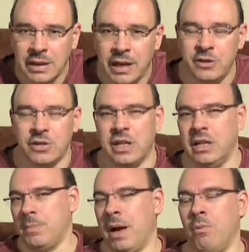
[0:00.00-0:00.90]
And just
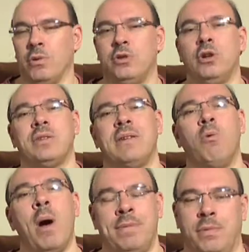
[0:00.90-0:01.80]
think about what Joseph
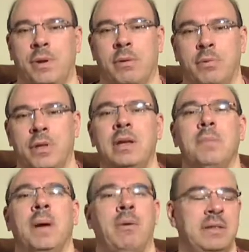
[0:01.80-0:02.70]
went through. Think
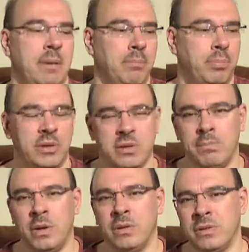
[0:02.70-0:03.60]
about his
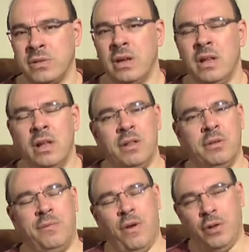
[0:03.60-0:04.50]
imprisonments,
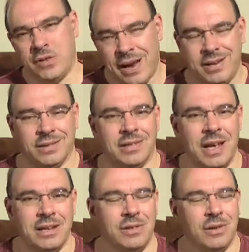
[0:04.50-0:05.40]
the false
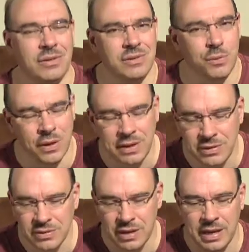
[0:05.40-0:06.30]
accusations, the
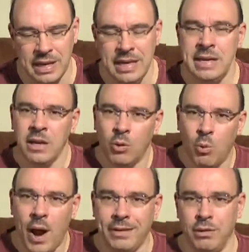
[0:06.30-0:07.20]
things that he
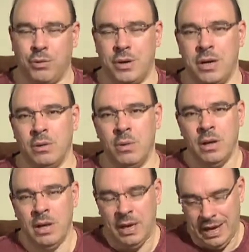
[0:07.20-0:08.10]
went
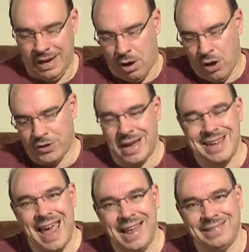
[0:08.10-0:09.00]
through in order to
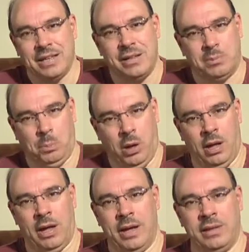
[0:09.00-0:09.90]
get to this
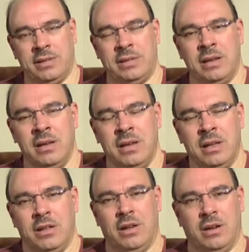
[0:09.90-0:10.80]
place
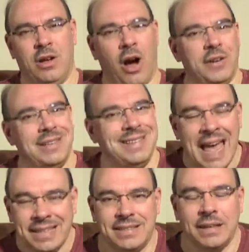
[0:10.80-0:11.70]
that God had
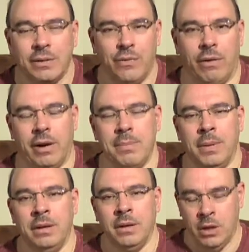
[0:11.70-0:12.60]
destined for
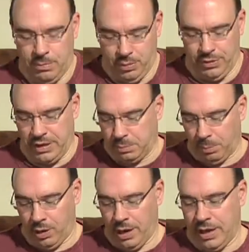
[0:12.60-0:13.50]
him. But this
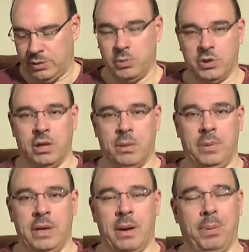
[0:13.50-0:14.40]
place was going
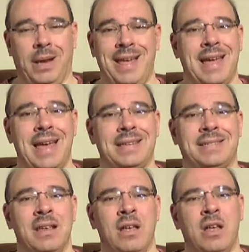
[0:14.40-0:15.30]
to be a
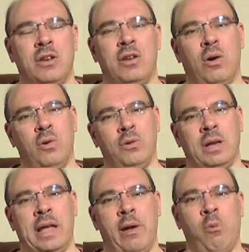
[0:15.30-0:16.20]
place not
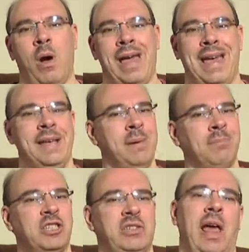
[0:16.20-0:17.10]
only where he
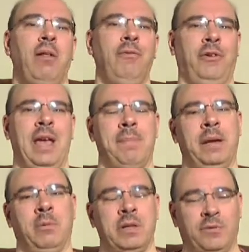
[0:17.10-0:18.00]
himself came
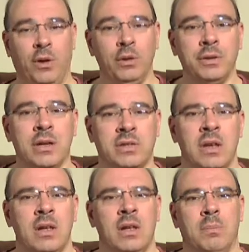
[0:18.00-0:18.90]
into his
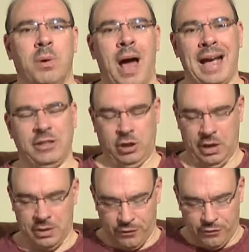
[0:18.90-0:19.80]
fullness, but
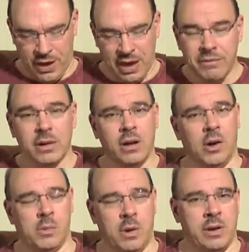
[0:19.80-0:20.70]
actually the favour of
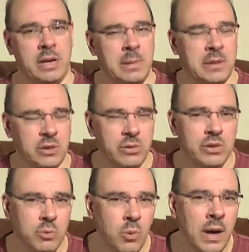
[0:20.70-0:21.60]
God went on in
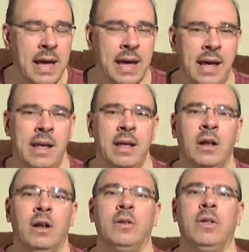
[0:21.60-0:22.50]
such a way
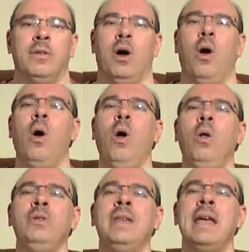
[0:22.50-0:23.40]
that the
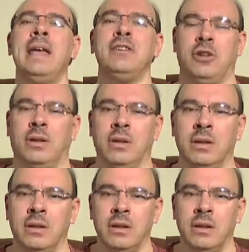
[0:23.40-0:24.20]
whole nation